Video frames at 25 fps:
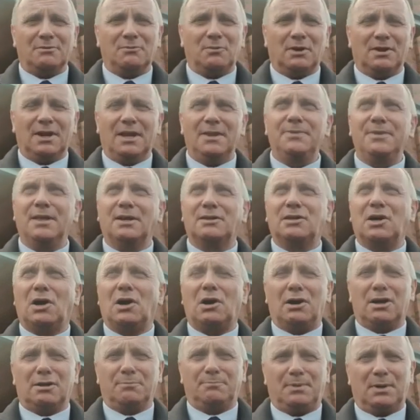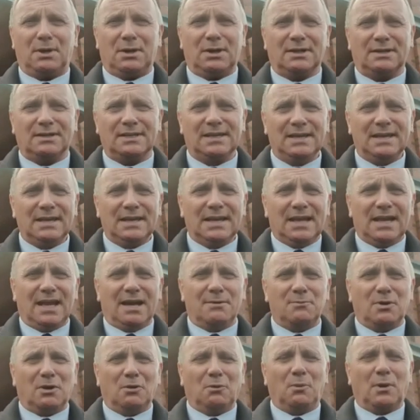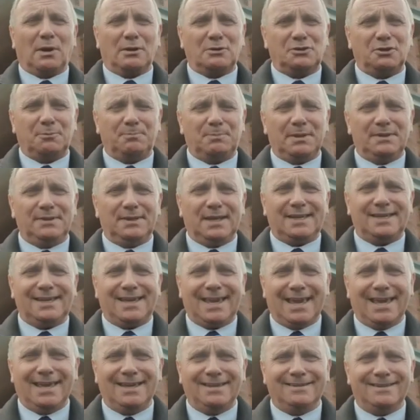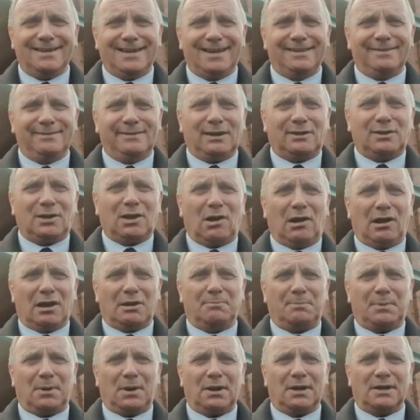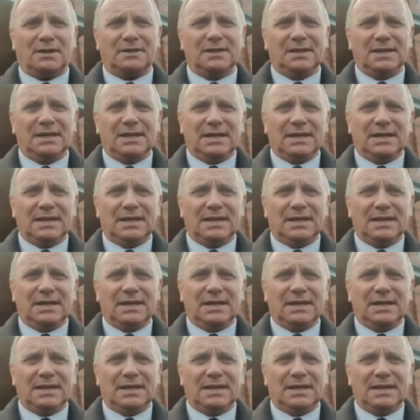We're in the car park and we're worshiping the King in the car park.